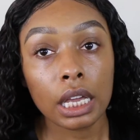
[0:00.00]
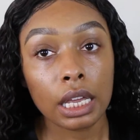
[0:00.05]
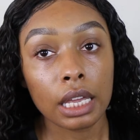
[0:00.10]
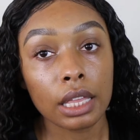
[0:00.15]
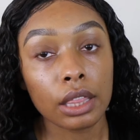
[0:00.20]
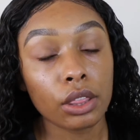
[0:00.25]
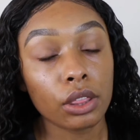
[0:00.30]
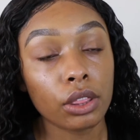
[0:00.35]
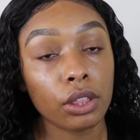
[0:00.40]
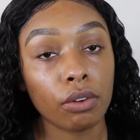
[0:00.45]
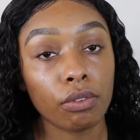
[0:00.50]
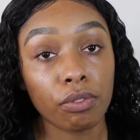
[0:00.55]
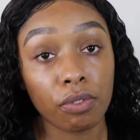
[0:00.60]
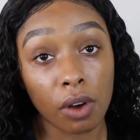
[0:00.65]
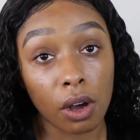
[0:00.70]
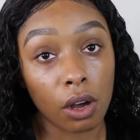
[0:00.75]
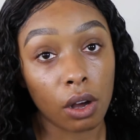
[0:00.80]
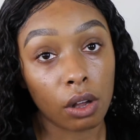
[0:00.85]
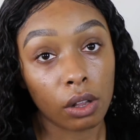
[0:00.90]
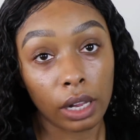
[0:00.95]
in the
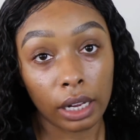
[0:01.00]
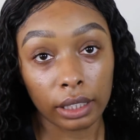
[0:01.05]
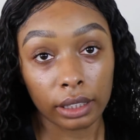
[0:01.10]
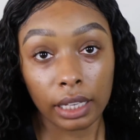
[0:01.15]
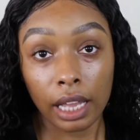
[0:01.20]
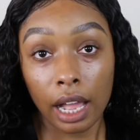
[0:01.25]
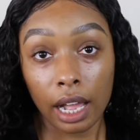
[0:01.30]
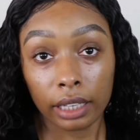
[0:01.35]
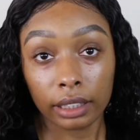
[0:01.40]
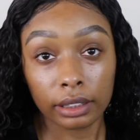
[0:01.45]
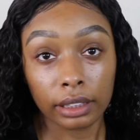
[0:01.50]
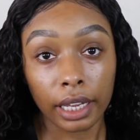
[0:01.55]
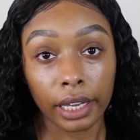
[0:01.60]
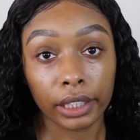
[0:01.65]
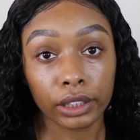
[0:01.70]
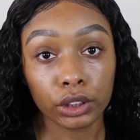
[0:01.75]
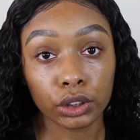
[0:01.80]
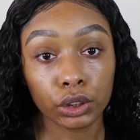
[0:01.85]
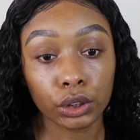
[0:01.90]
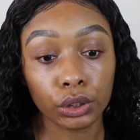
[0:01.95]
fall, I kind of
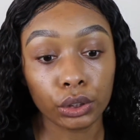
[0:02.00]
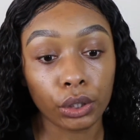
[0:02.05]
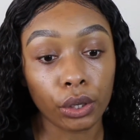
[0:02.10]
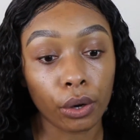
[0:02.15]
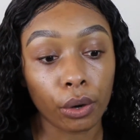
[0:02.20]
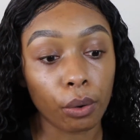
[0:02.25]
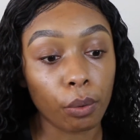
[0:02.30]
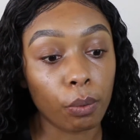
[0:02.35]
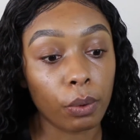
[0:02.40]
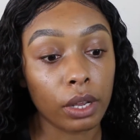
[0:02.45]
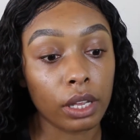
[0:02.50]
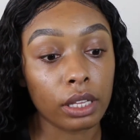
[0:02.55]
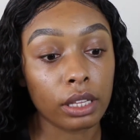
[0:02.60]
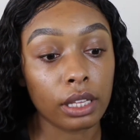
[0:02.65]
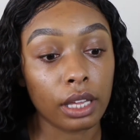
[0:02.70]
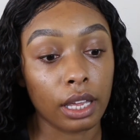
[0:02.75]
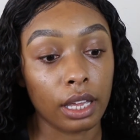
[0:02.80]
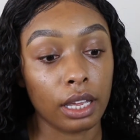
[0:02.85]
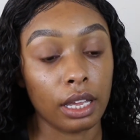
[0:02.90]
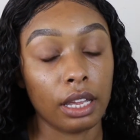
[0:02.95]
like to go with
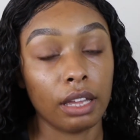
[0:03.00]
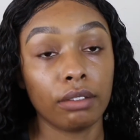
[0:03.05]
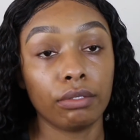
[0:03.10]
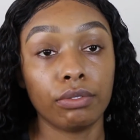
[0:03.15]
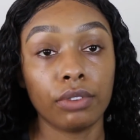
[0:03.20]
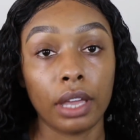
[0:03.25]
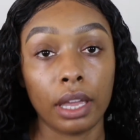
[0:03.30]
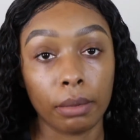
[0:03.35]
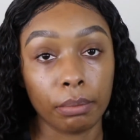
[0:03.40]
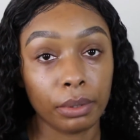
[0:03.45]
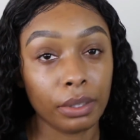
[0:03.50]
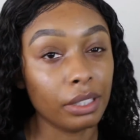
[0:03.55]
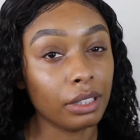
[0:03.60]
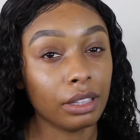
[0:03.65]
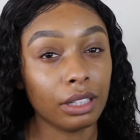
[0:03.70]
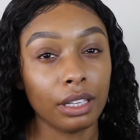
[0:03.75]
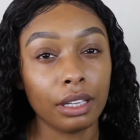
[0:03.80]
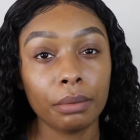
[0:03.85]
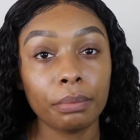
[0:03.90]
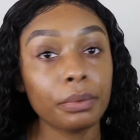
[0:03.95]
a vampy
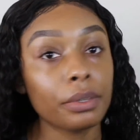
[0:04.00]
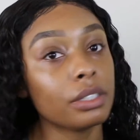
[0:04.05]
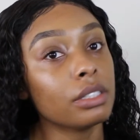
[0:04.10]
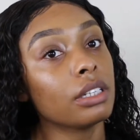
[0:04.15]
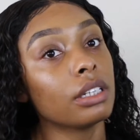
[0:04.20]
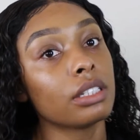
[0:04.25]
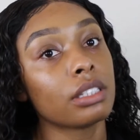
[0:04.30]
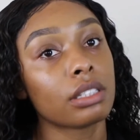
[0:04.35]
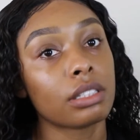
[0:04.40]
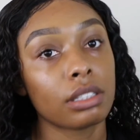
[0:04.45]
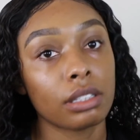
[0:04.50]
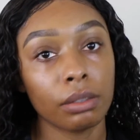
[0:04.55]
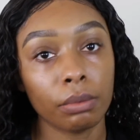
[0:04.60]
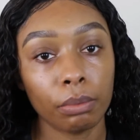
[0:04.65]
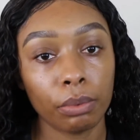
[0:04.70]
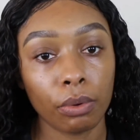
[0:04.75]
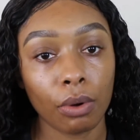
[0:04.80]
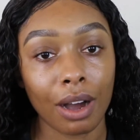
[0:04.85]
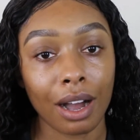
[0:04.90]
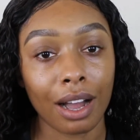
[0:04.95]
lip and a
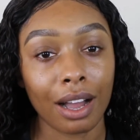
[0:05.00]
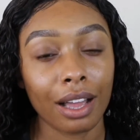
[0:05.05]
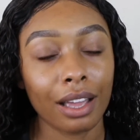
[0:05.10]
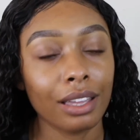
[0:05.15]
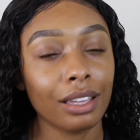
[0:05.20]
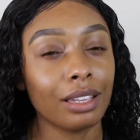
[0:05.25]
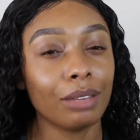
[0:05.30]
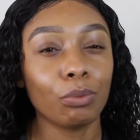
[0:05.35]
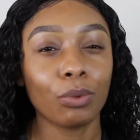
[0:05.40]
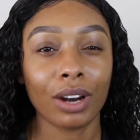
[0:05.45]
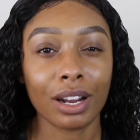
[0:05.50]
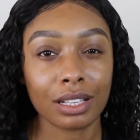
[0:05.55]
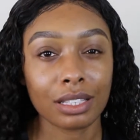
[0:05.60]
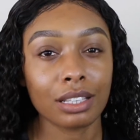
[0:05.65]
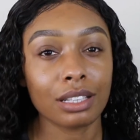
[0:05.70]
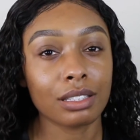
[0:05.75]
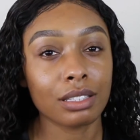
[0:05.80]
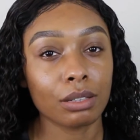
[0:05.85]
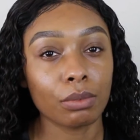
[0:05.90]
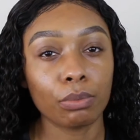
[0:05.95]
simple eye. And when I
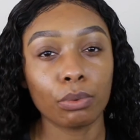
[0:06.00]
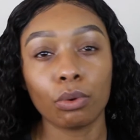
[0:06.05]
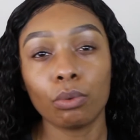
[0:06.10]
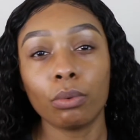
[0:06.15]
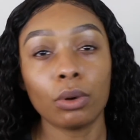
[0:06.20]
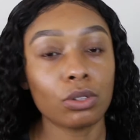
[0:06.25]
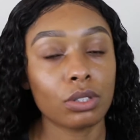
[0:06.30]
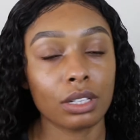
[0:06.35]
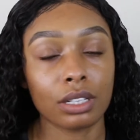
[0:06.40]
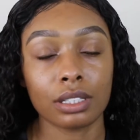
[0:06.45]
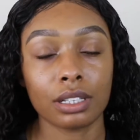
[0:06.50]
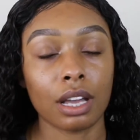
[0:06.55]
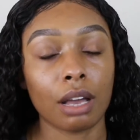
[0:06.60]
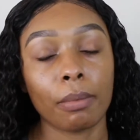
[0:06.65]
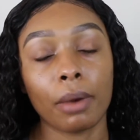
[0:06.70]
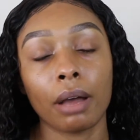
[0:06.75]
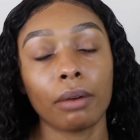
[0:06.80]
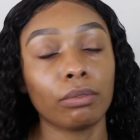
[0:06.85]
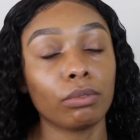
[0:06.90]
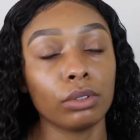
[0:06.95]
say simple, most of the time
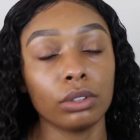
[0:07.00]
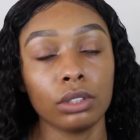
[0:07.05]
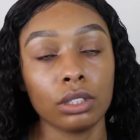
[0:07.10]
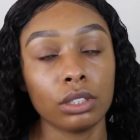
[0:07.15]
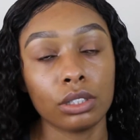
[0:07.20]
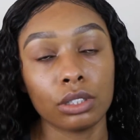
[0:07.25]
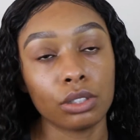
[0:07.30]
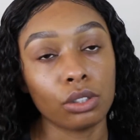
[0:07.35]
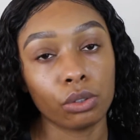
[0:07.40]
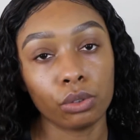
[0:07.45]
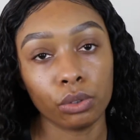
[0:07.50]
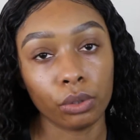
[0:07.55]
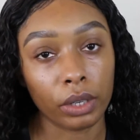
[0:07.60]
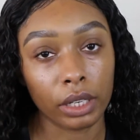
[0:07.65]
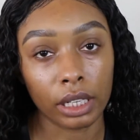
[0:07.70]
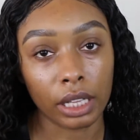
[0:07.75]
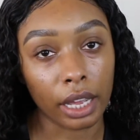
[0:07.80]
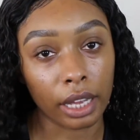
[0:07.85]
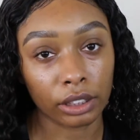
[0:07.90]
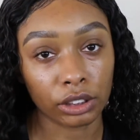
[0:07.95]
I really just don't do
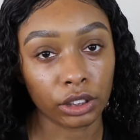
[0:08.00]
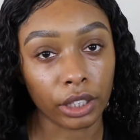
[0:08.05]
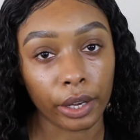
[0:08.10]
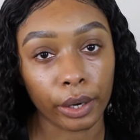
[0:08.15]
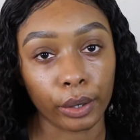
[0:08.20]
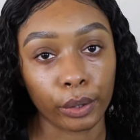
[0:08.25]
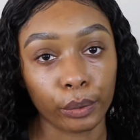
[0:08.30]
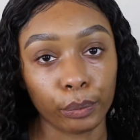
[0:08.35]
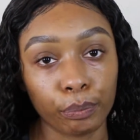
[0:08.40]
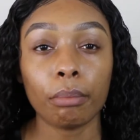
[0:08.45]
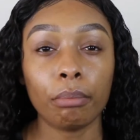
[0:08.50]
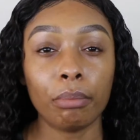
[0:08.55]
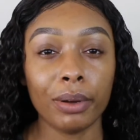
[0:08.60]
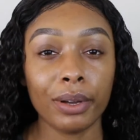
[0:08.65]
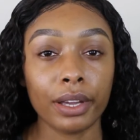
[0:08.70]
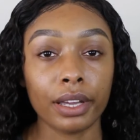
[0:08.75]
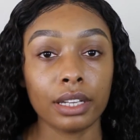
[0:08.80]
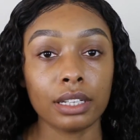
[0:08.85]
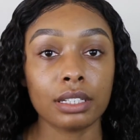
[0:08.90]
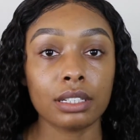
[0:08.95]
any eyeshadow.
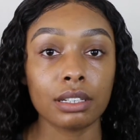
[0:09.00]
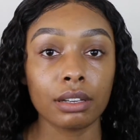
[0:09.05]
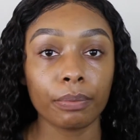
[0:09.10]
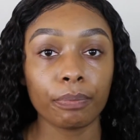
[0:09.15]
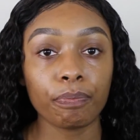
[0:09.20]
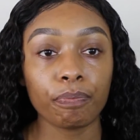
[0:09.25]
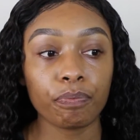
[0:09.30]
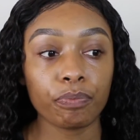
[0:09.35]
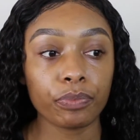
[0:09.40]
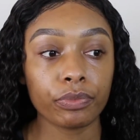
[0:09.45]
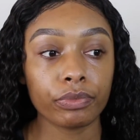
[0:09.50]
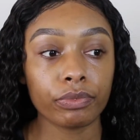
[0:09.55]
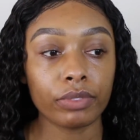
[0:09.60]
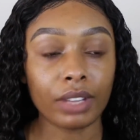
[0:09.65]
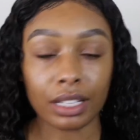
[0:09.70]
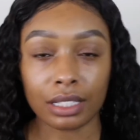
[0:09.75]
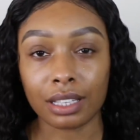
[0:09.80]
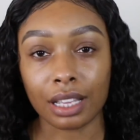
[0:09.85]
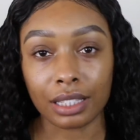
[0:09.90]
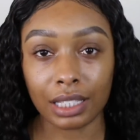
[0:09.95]
But
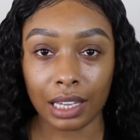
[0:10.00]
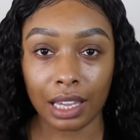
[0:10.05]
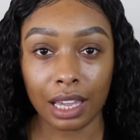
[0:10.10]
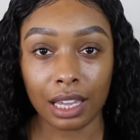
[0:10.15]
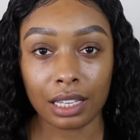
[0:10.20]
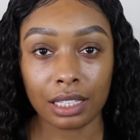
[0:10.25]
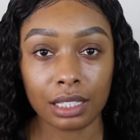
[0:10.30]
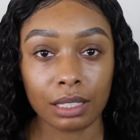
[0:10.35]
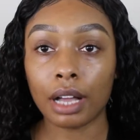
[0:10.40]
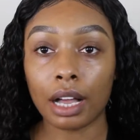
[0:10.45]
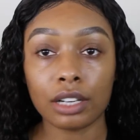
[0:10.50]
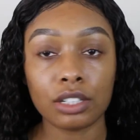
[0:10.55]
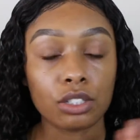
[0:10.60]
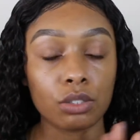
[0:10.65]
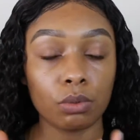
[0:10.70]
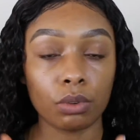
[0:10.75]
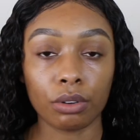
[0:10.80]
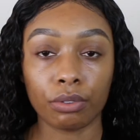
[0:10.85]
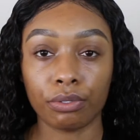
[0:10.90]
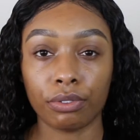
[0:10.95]
that's not the case. I just
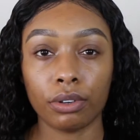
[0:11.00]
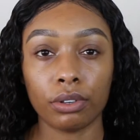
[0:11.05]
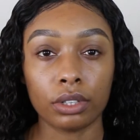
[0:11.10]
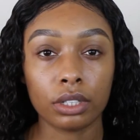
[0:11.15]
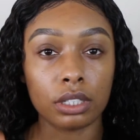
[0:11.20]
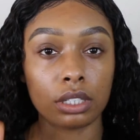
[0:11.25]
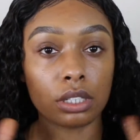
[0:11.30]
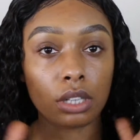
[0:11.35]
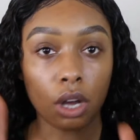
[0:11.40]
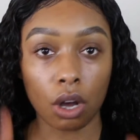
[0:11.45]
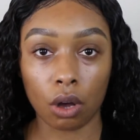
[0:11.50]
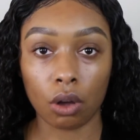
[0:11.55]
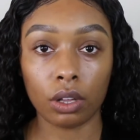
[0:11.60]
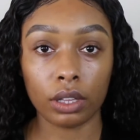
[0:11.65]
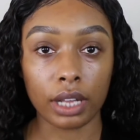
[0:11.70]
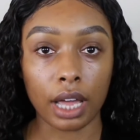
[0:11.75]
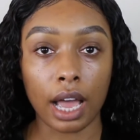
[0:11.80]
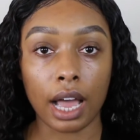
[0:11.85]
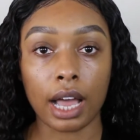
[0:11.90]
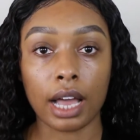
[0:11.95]
want to focus on
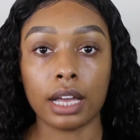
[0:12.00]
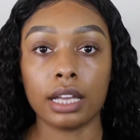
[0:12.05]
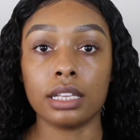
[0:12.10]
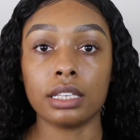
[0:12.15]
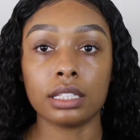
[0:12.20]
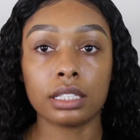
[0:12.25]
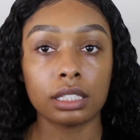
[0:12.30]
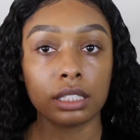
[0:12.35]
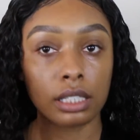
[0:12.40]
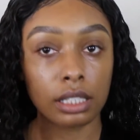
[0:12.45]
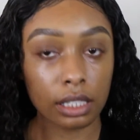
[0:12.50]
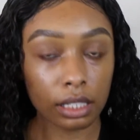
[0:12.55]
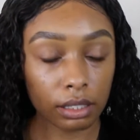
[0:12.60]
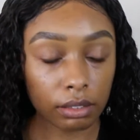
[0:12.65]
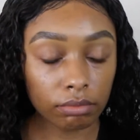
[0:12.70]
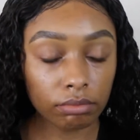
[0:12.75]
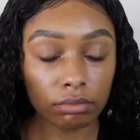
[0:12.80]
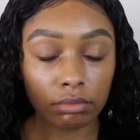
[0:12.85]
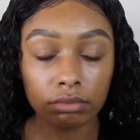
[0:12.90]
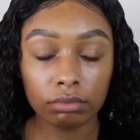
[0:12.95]
the eyes,
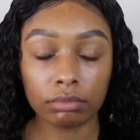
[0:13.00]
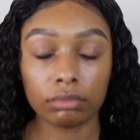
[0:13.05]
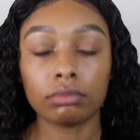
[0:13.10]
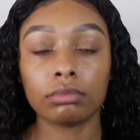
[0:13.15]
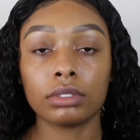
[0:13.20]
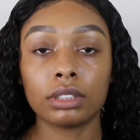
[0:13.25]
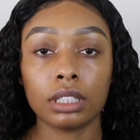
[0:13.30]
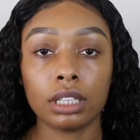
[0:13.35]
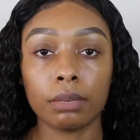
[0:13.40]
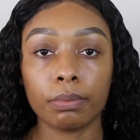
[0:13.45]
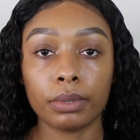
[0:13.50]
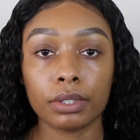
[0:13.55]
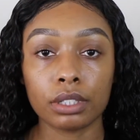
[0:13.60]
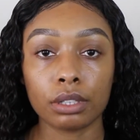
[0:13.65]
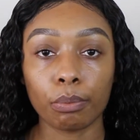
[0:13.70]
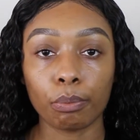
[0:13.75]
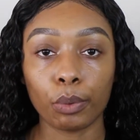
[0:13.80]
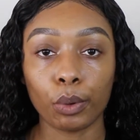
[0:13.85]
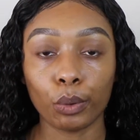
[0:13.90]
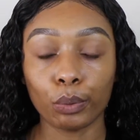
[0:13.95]
keep it
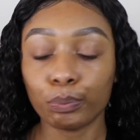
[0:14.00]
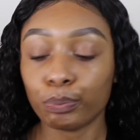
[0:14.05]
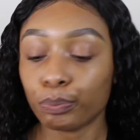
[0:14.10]
simple.